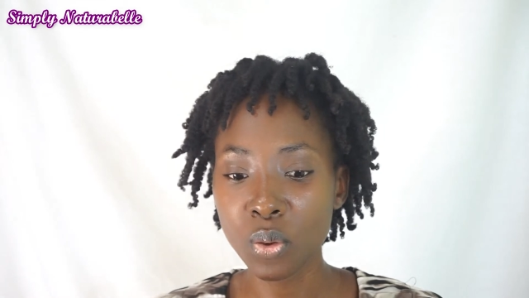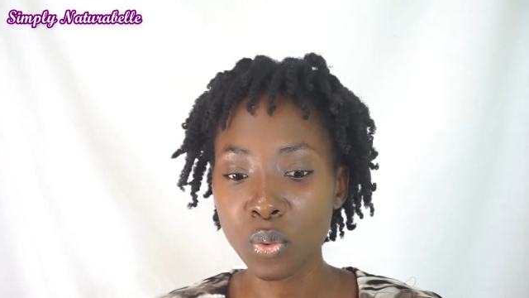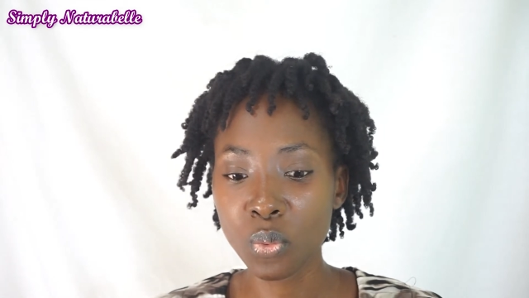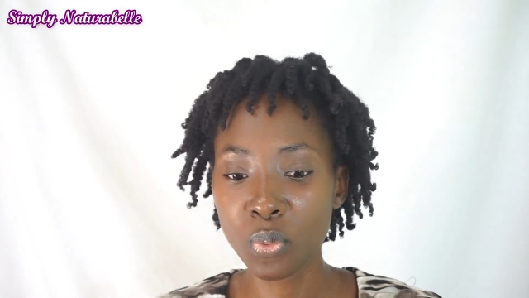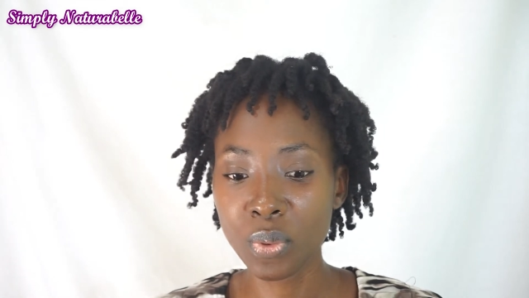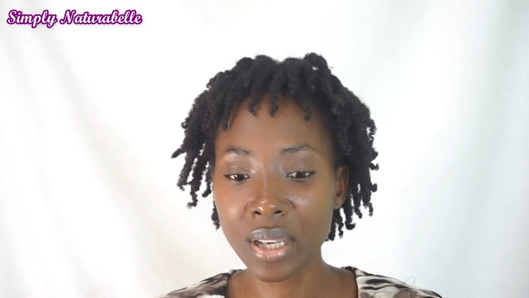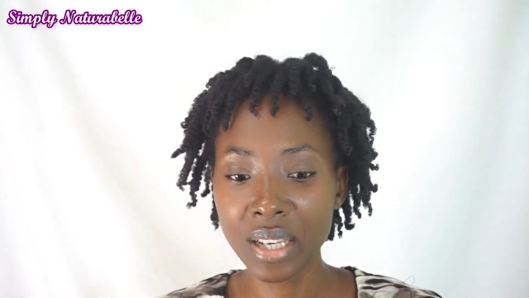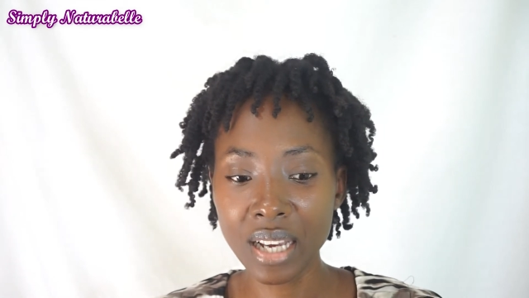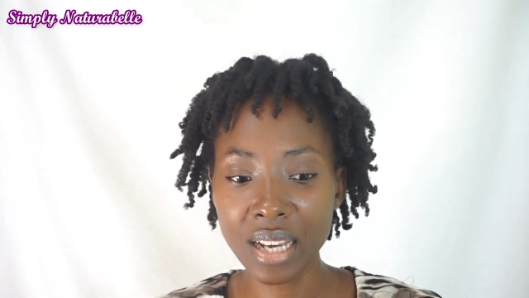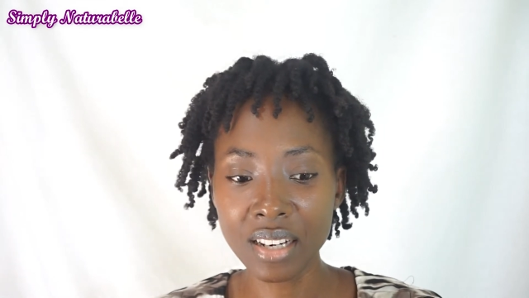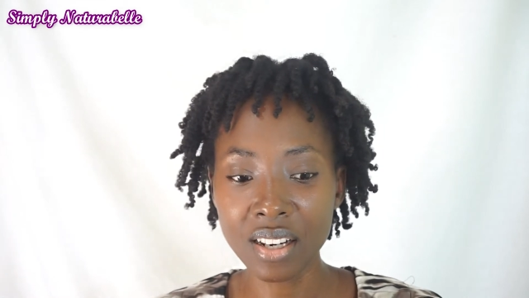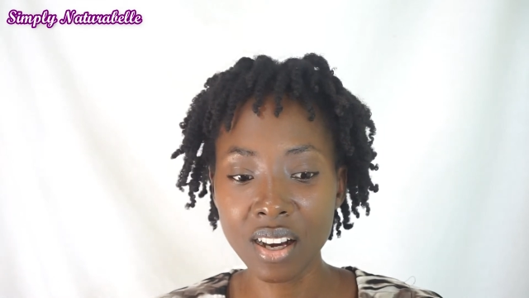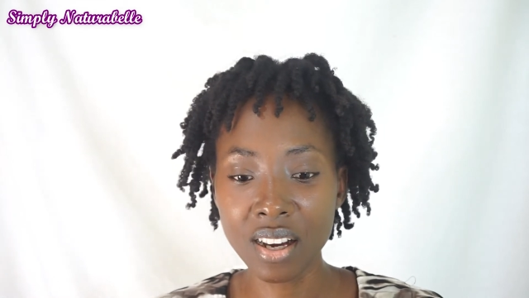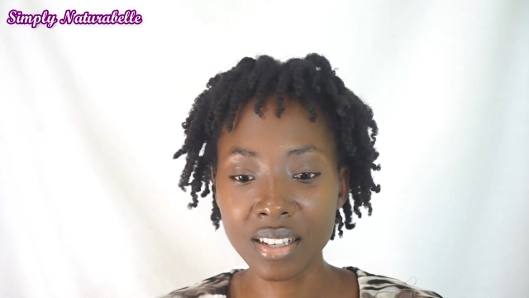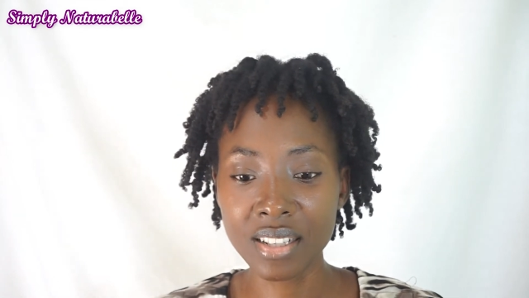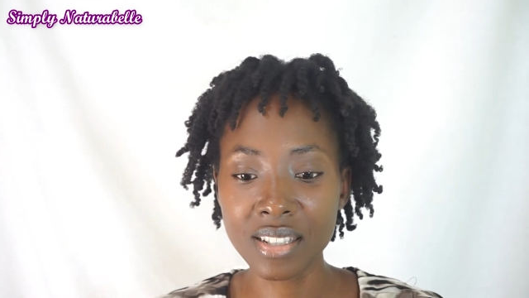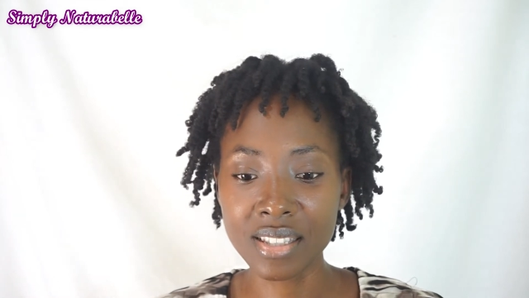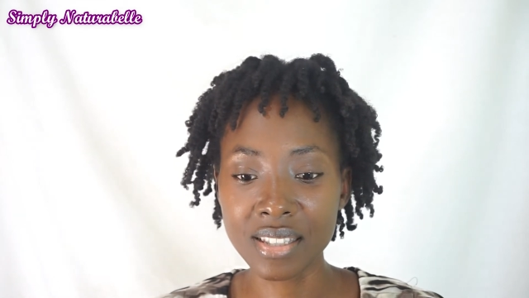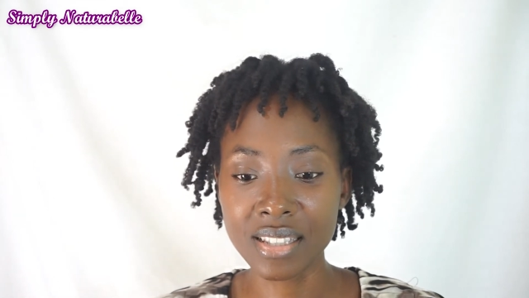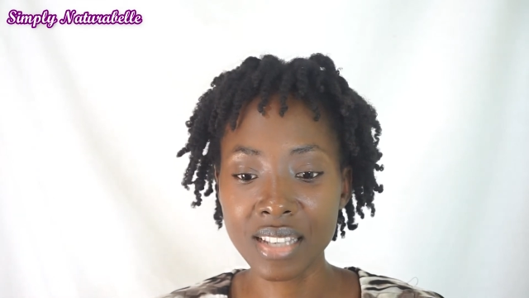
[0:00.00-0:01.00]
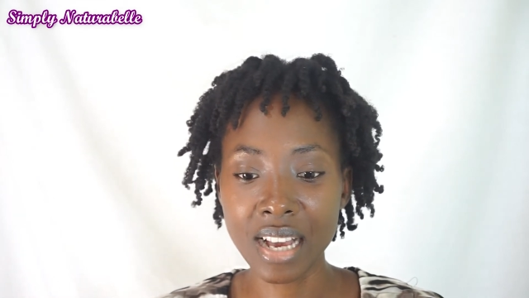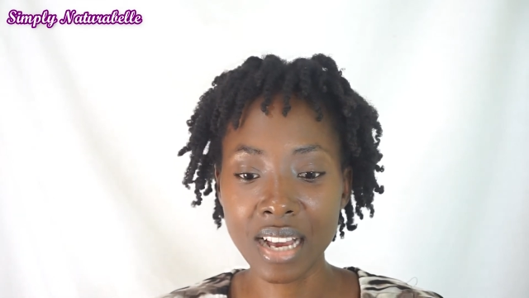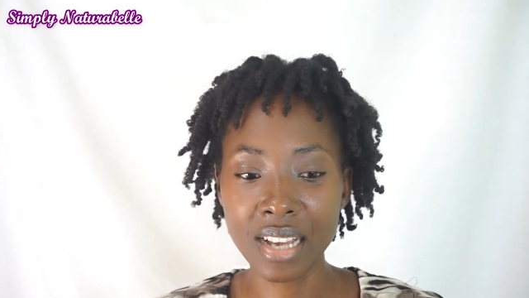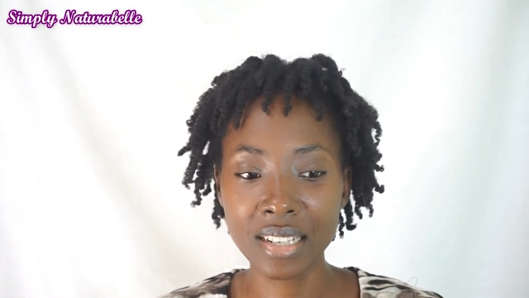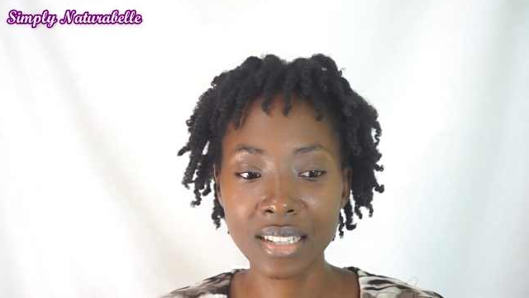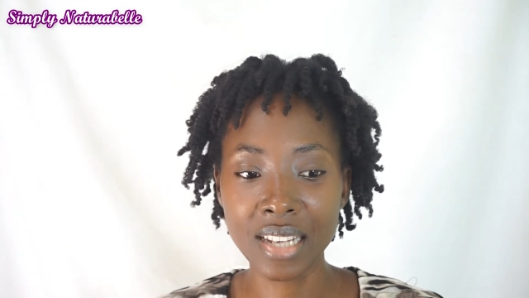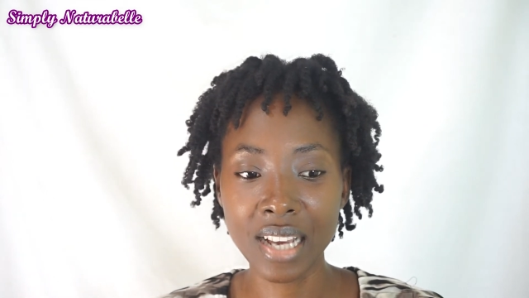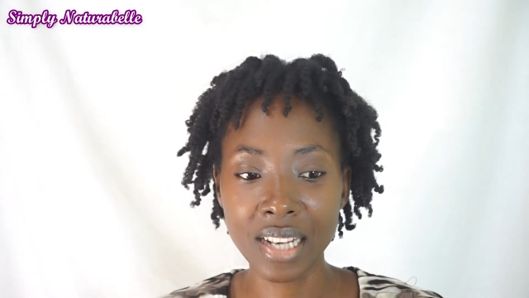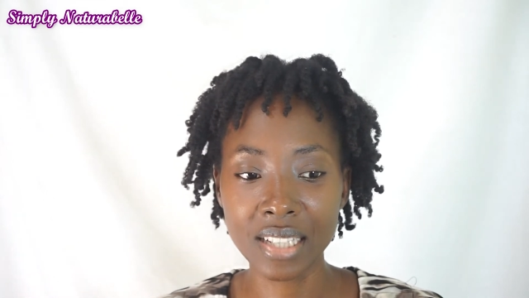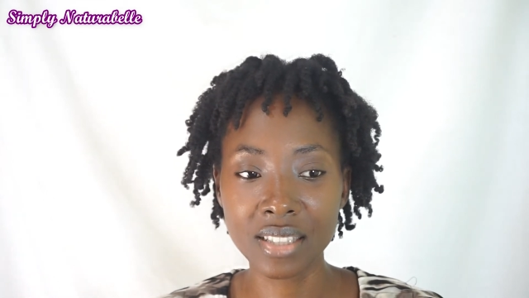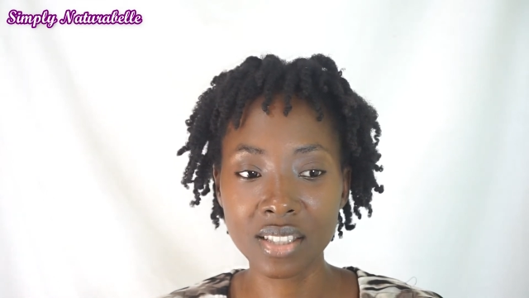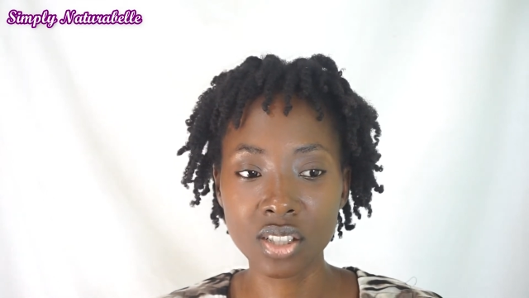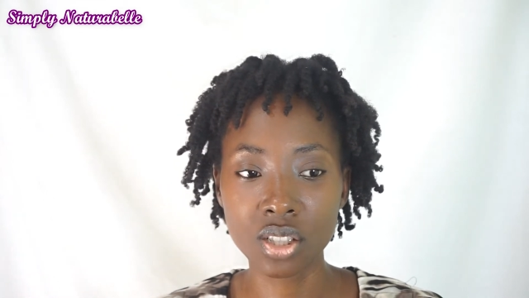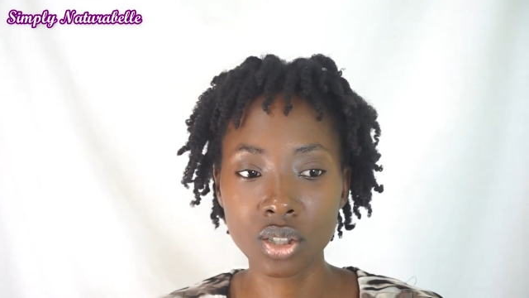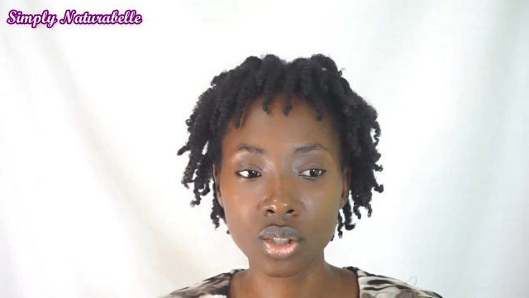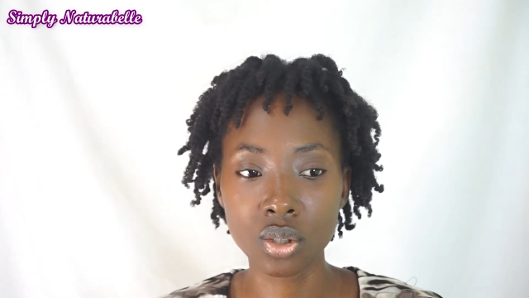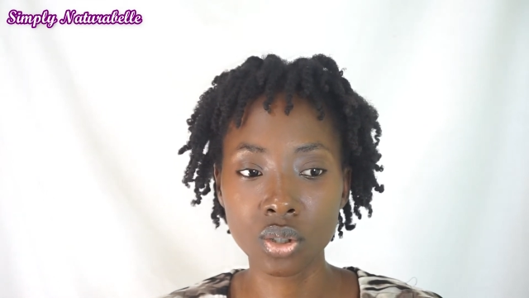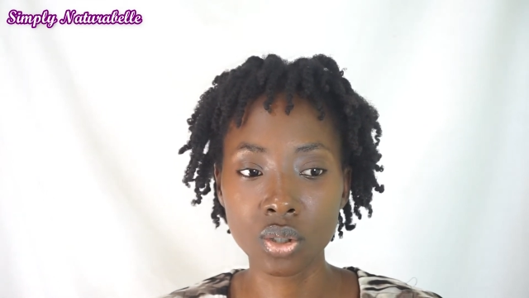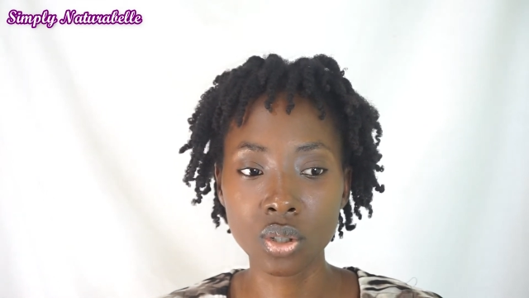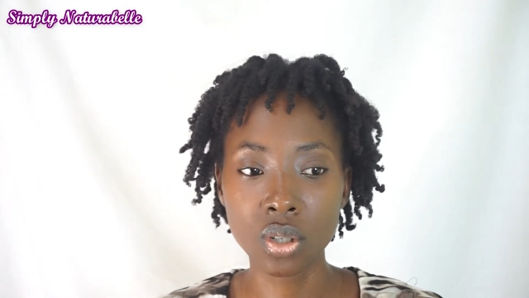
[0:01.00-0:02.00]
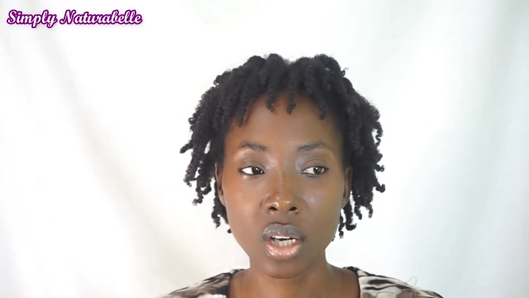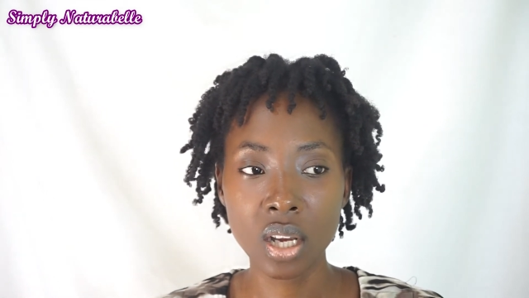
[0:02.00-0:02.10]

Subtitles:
we can understand that, you know,